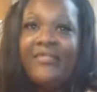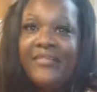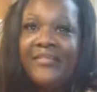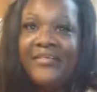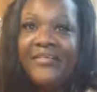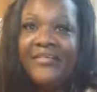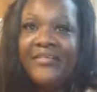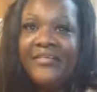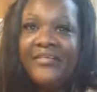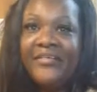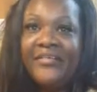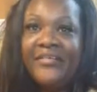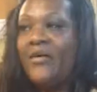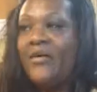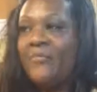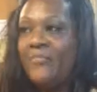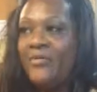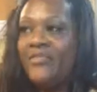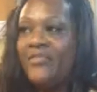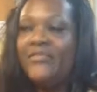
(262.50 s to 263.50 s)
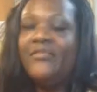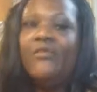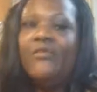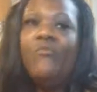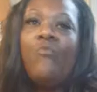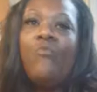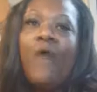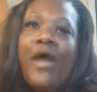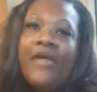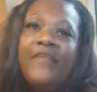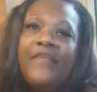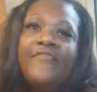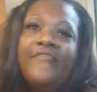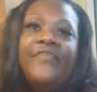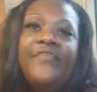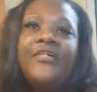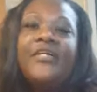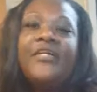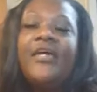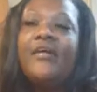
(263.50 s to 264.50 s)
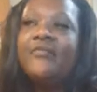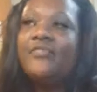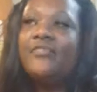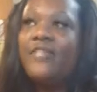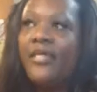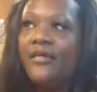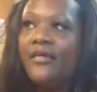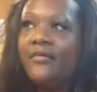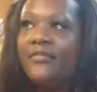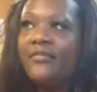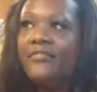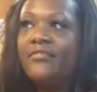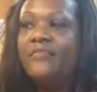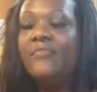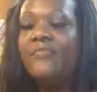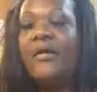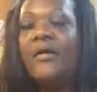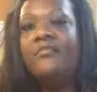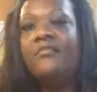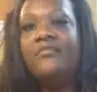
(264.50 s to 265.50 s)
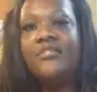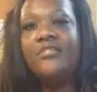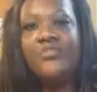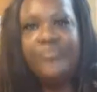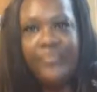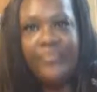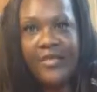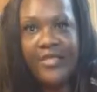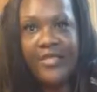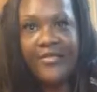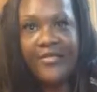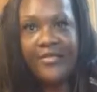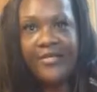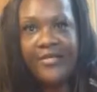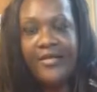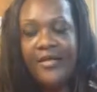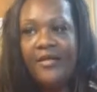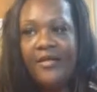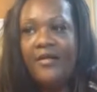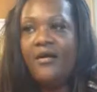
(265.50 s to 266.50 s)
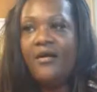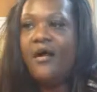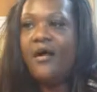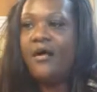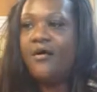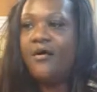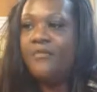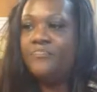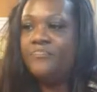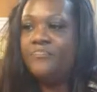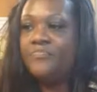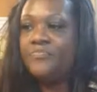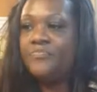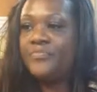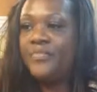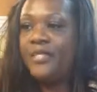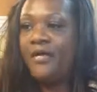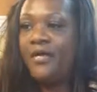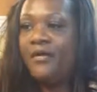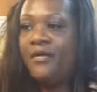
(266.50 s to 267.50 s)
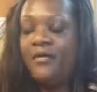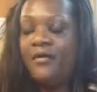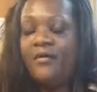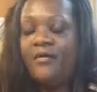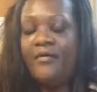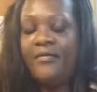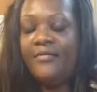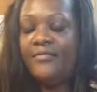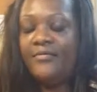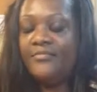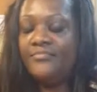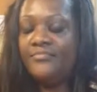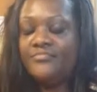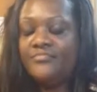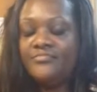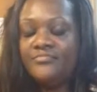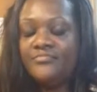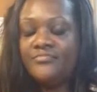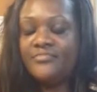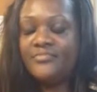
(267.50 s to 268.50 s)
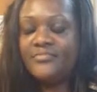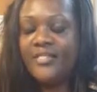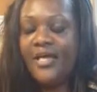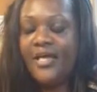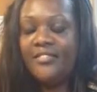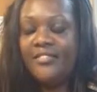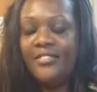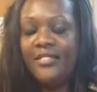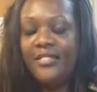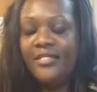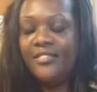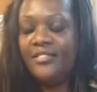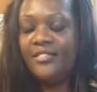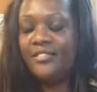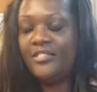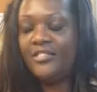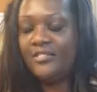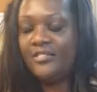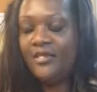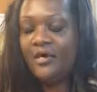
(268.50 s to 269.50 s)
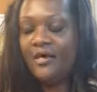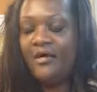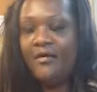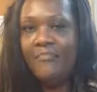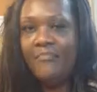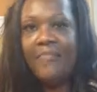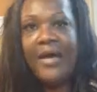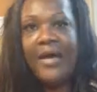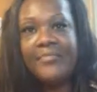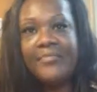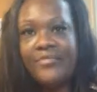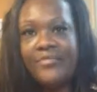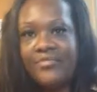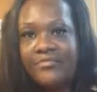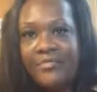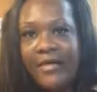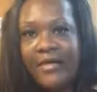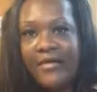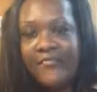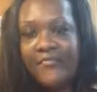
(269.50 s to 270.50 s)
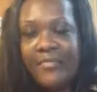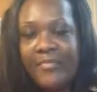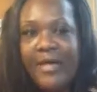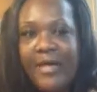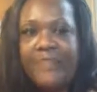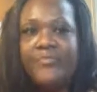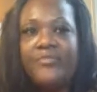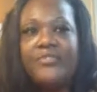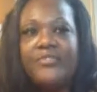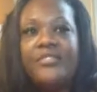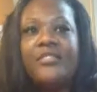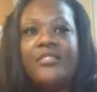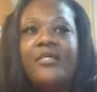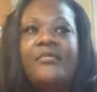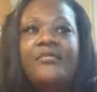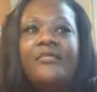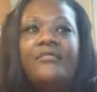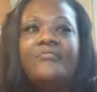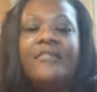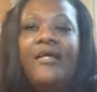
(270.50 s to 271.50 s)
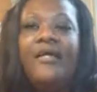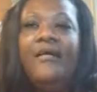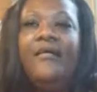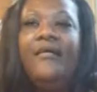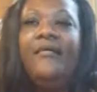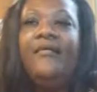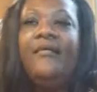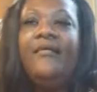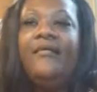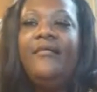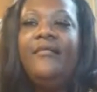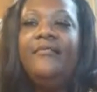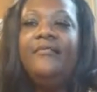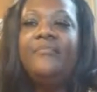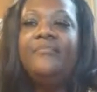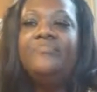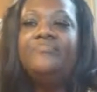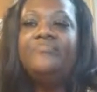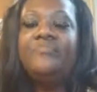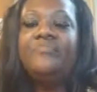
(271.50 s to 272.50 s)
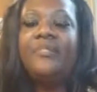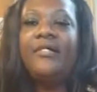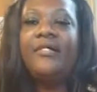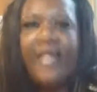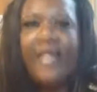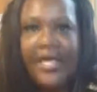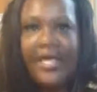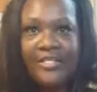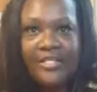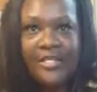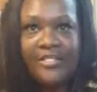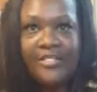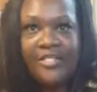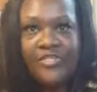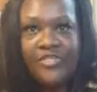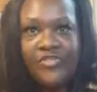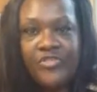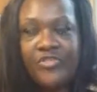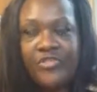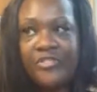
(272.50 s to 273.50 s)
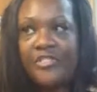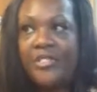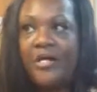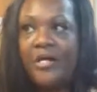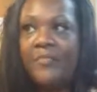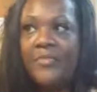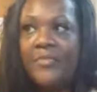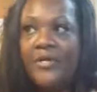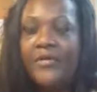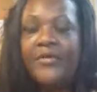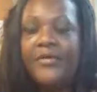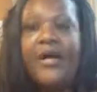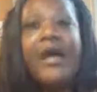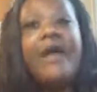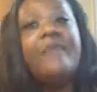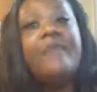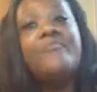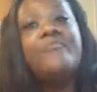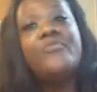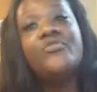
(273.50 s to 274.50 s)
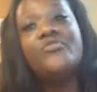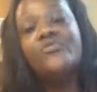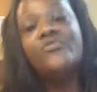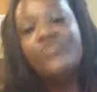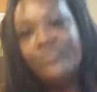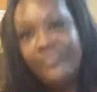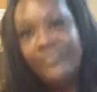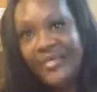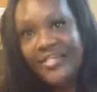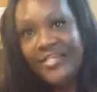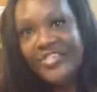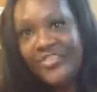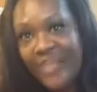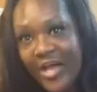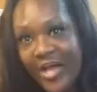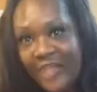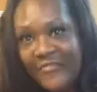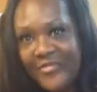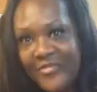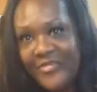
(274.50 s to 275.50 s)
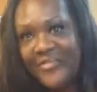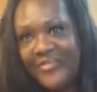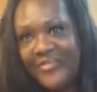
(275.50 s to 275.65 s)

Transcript: Mother, a grandmother, a wife, a caretaker to my eldest brother. Um, uh, I teach uh, Bible. I have a Bible study um, class that I teach in the summer. I'm a school bus driver.